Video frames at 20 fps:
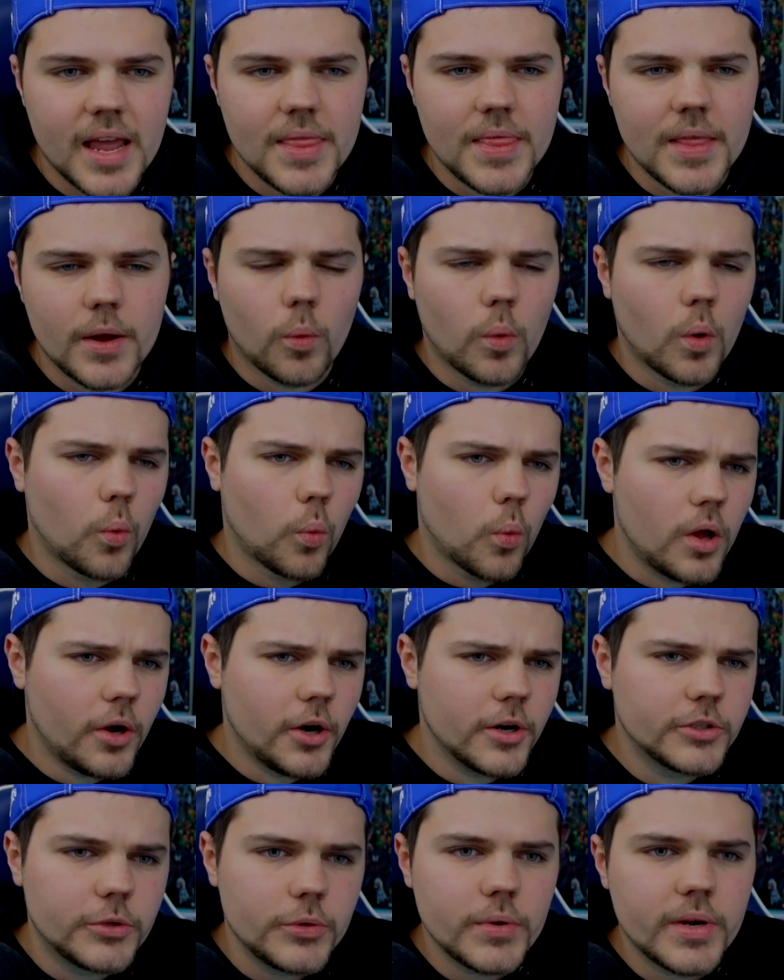And there were one
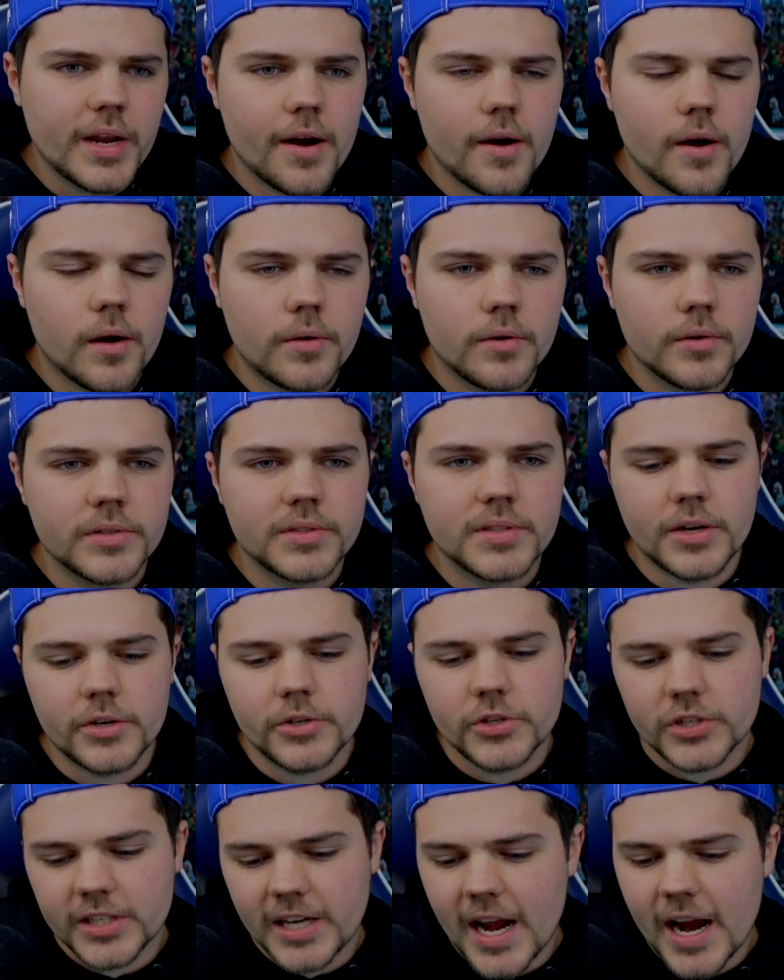or two characters that are
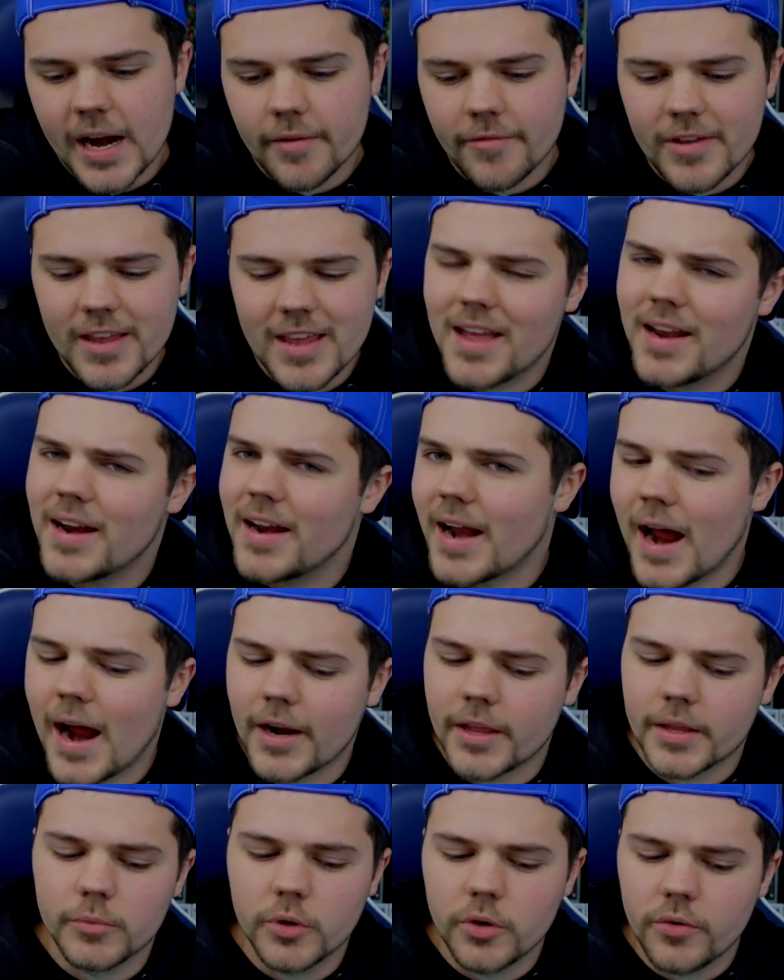just kind of in and
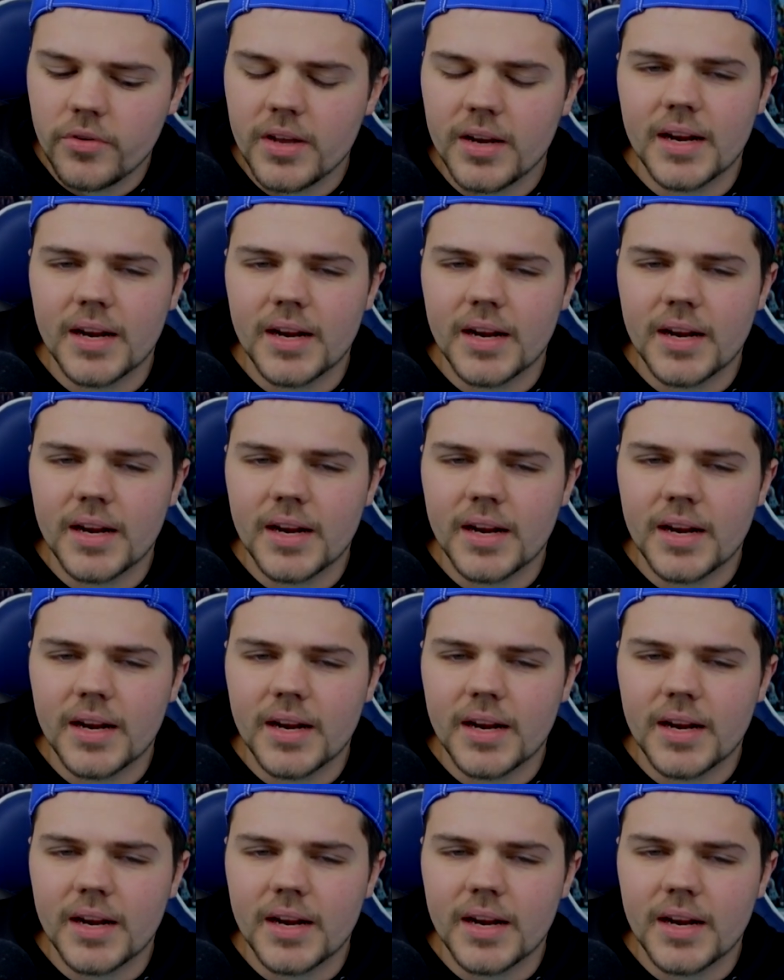out of the movie.